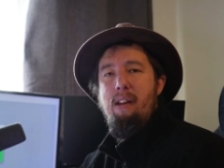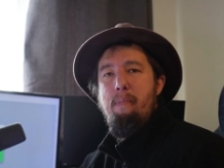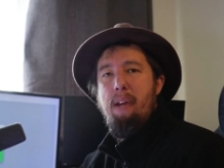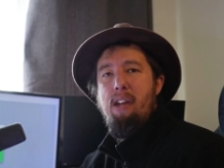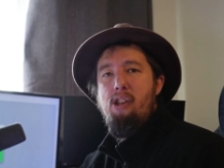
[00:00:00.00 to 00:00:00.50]

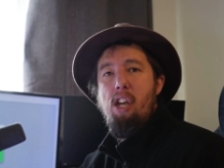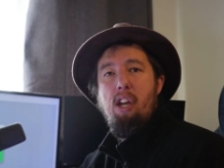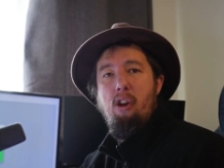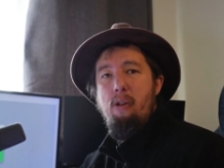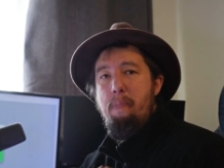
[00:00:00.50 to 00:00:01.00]
because
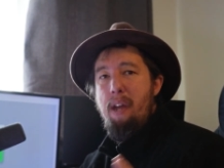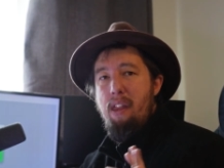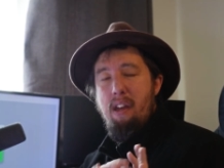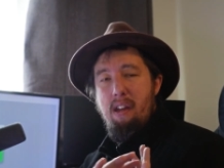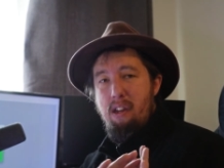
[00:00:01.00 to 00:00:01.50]
it could be
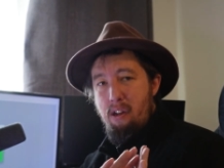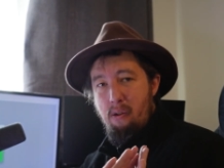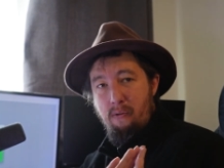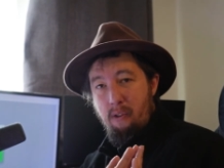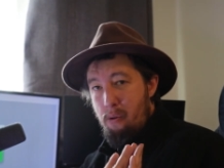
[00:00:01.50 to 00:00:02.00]
that
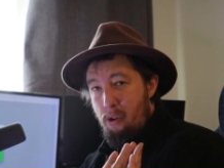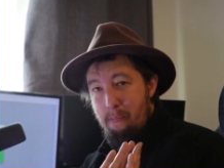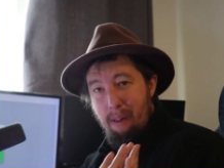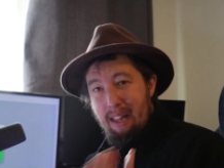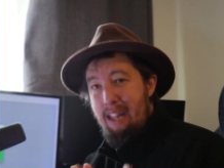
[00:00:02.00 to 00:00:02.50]
you've gone
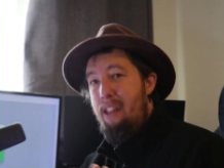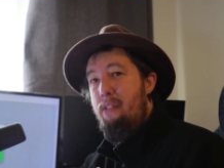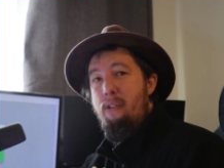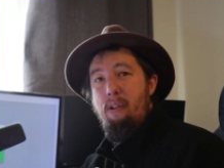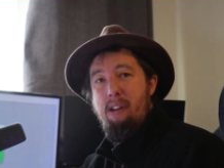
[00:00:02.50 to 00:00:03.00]
completely
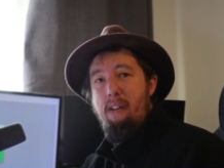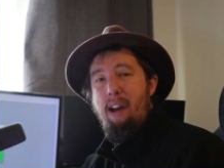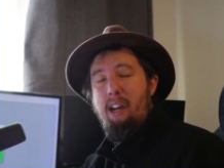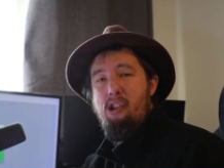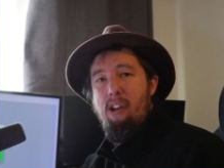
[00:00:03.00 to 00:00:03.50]
the wrong
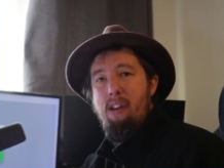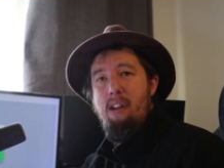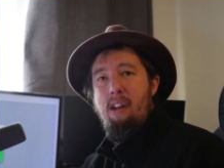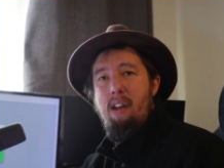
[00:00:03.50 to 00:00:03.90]
direction